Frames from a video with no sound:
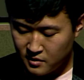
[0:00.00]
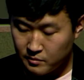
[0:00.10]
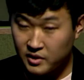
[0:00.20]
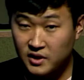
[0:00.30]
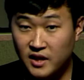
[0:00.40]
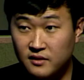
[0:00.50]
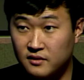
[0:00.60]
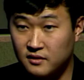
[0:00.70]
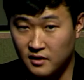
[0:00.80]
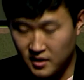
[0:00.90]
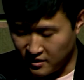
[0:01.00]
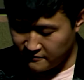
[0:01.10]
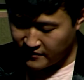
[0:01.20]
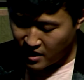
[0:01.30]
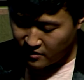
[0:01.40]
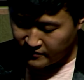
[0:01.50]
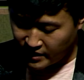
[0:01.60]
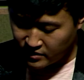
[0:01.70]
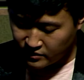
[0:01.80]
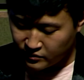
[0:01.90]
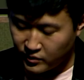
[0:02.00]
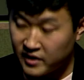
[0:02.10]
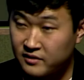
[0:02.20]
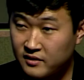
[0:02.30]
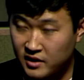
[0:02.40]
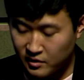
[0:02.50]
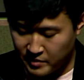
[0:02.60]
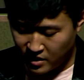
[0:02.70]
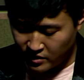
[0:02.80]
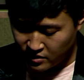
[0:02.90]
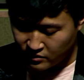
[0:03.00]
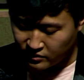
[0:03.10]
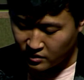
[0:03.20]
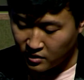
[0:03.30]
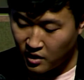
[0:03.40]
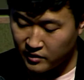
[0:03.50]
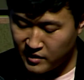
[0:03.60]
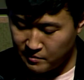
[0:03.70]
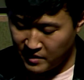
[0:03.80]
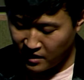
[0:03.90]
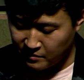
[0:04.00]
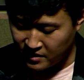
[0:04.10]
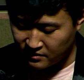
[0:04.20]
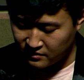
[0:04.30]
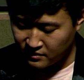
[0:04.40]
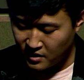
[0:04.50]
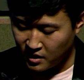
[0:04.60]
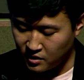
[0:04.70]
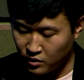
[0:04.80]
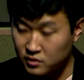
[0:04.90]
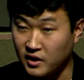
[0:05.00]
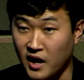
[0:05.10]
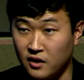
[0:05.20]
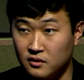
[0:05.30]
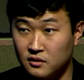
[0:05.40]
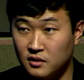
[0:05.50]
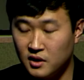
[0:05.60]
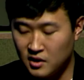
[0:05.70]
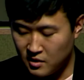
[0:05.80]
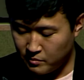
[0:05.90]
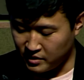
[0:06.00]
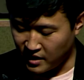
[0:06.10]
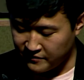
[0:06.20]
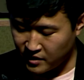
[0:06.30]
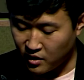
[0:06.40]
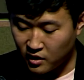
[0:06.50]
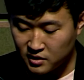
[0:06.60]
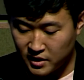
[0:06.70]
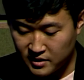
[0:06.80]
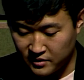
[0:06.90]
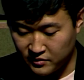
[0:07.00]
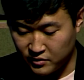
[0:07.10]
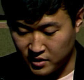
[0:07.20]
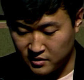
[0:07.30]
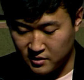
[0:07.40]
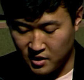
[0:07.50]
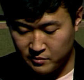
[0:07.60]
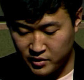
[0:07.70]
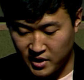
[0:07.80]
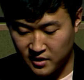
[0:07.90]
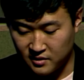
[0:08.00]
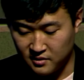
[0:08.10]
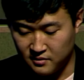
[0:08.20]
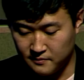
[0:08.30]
Police and firefighters raised steel barriers along the embankments in Old Town, but left the Karlin district unprotected.